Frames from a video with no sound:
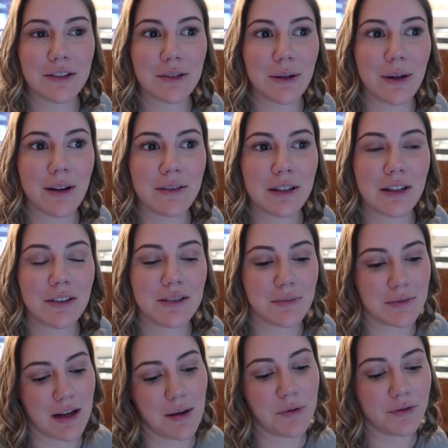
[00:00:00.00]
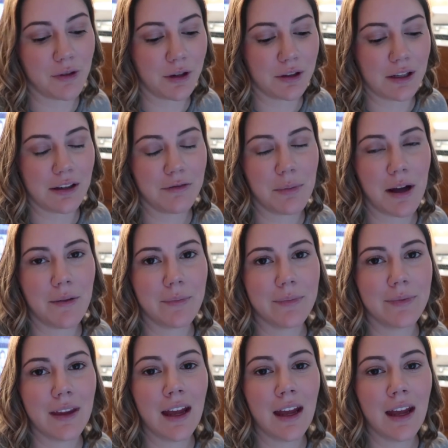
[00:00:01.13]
so I have to kill some time before I leave, but